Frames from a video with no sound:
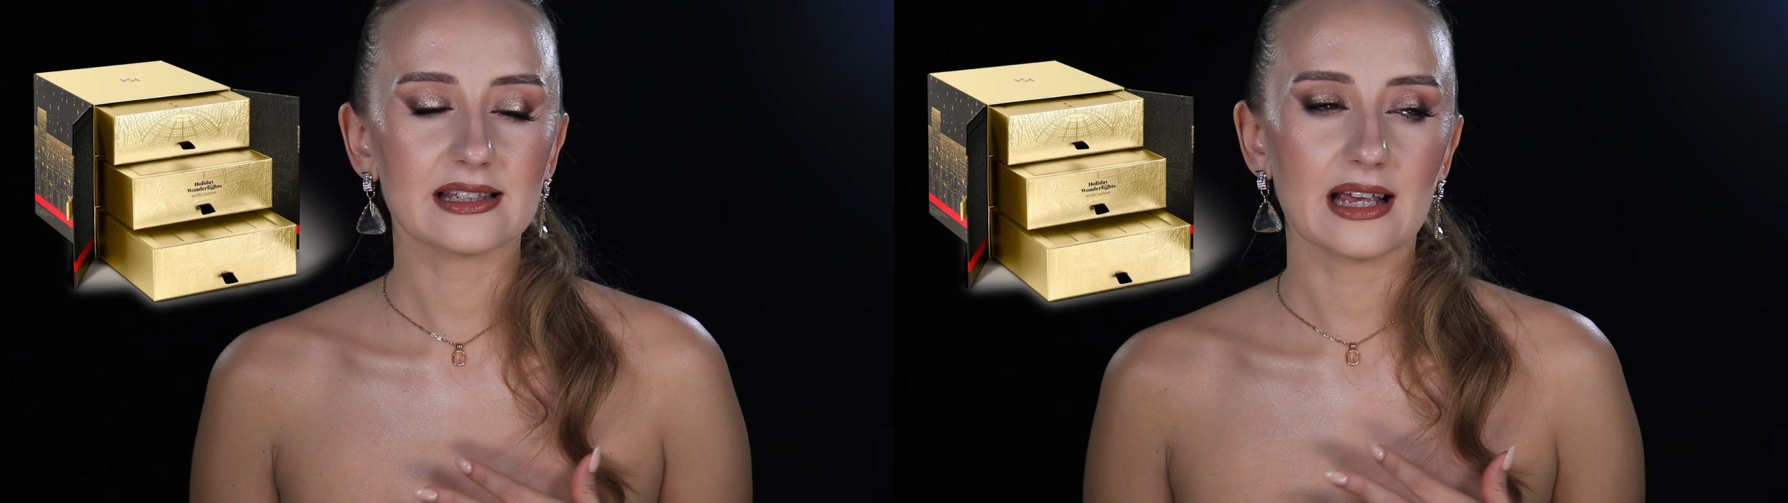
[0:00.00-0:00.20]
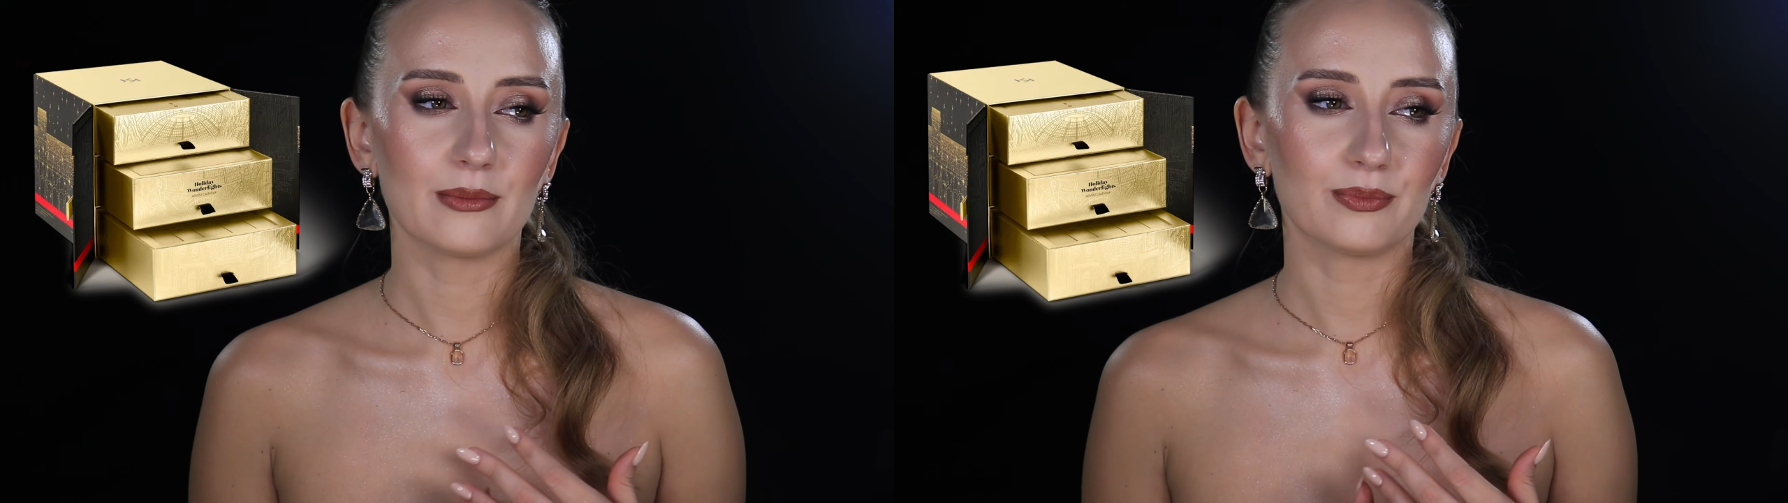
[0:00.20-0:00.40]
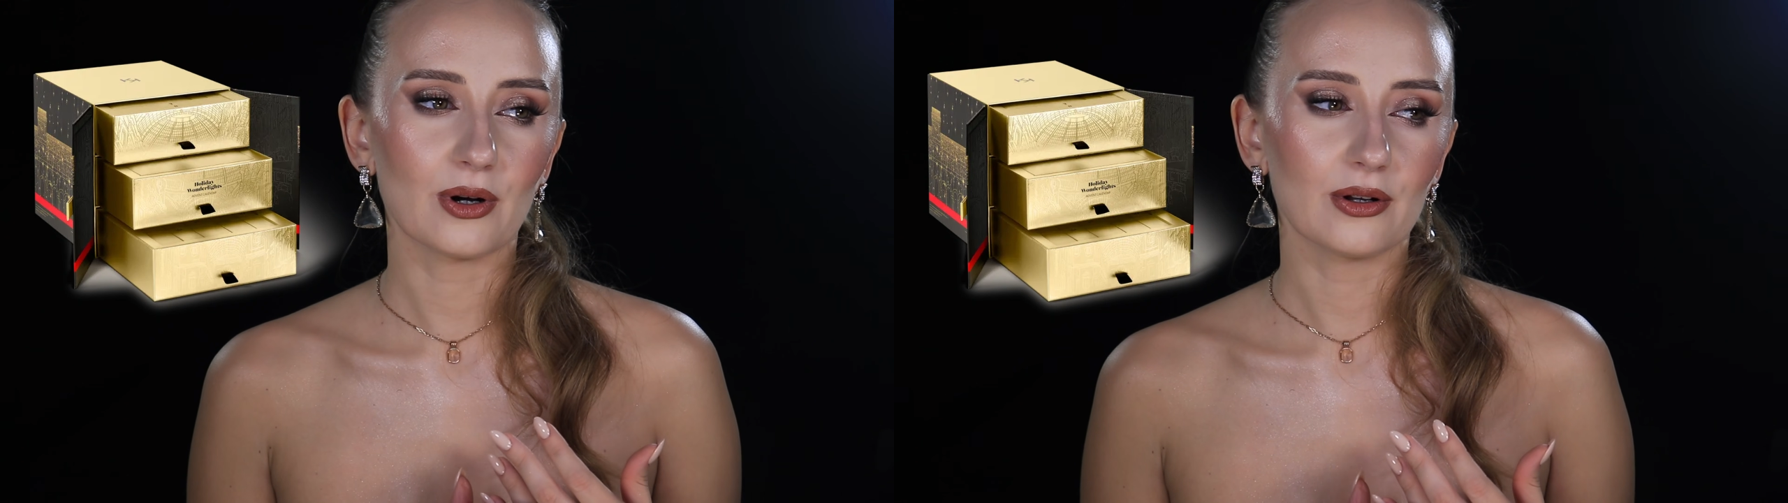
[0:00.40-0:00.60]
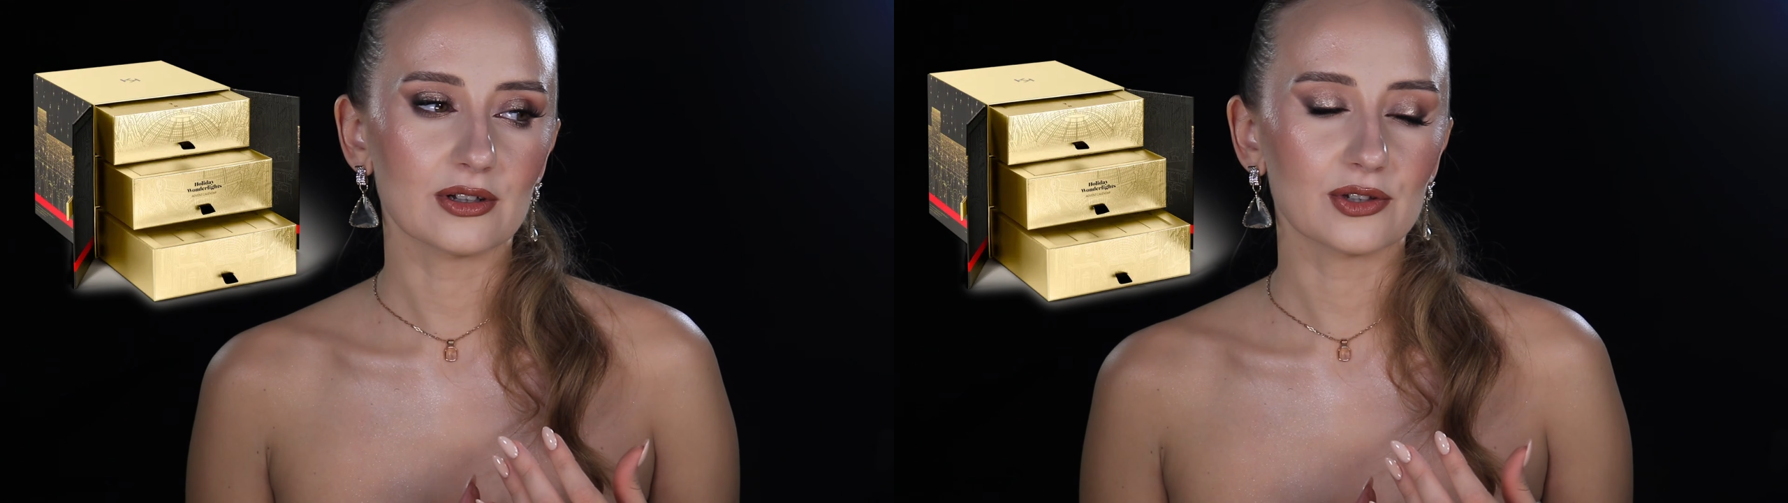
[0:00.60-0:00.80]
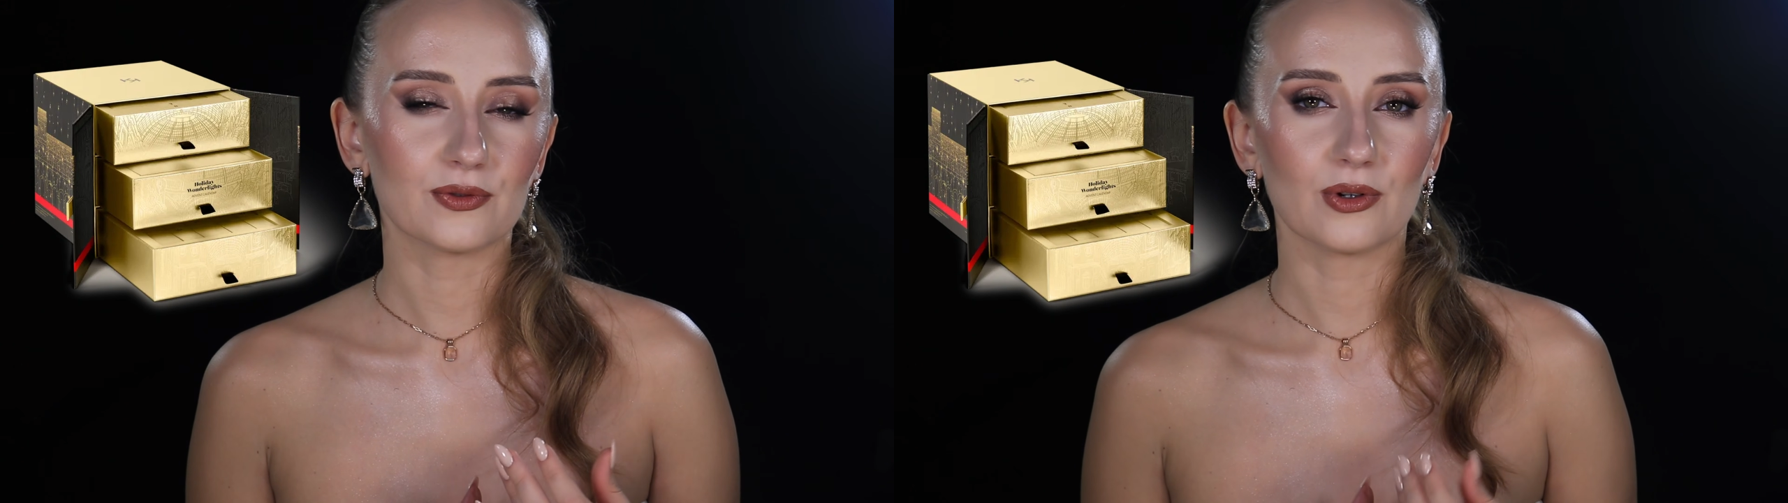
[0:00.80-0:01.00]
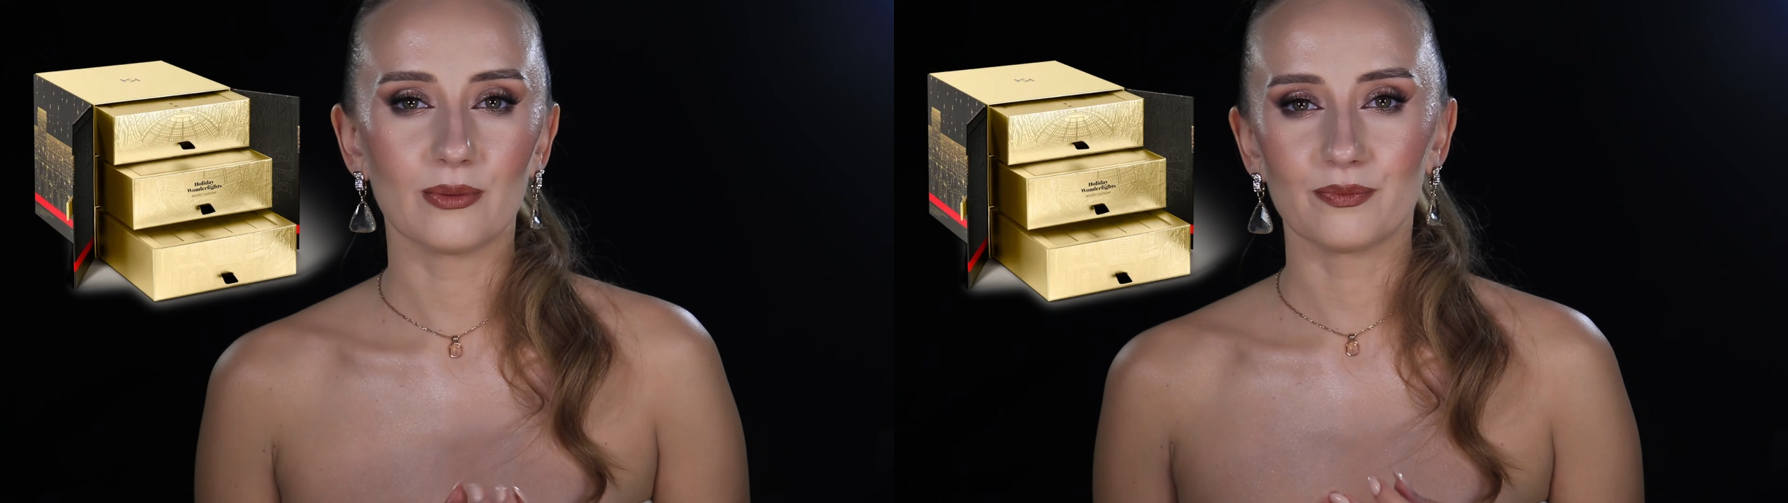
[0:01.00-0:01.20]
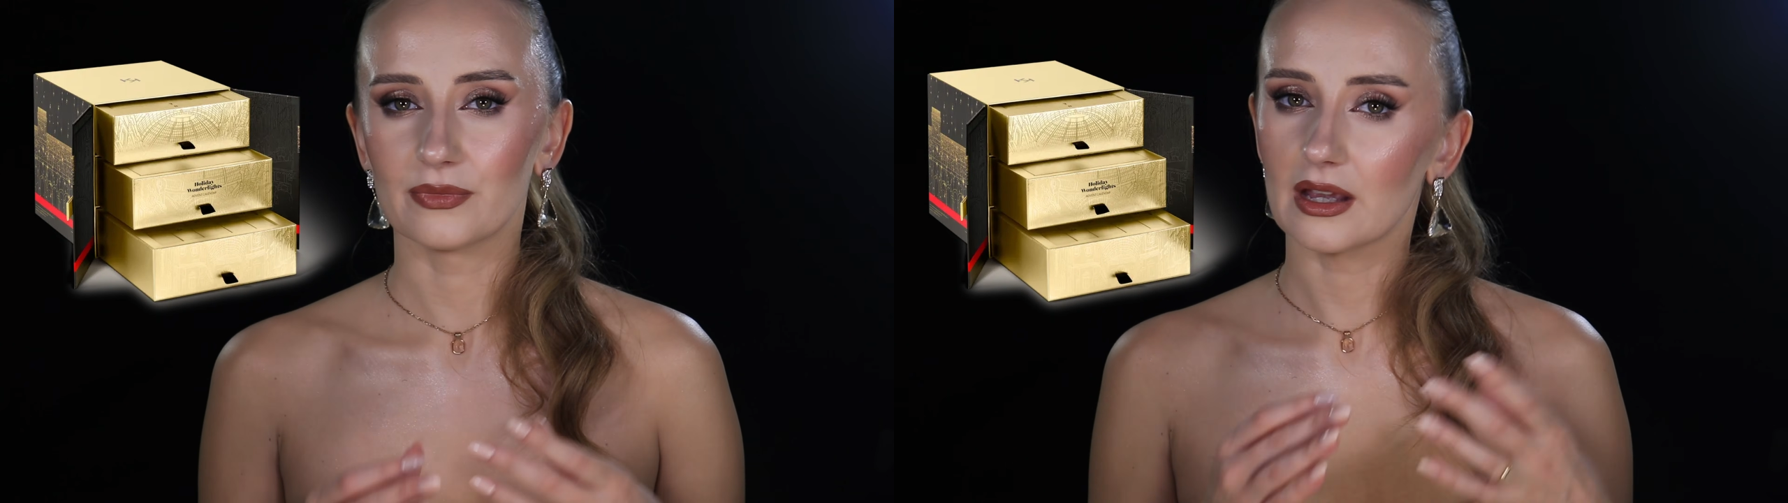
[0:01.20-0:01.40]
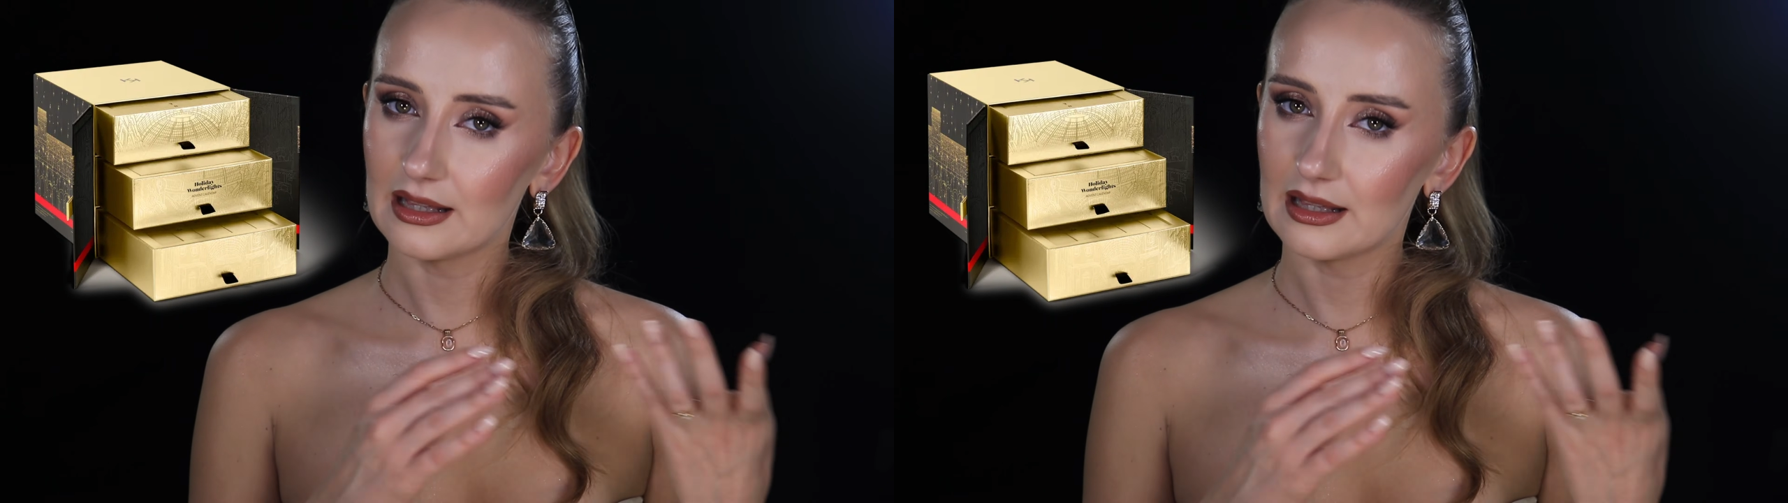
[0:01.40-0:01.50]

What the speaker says: some products from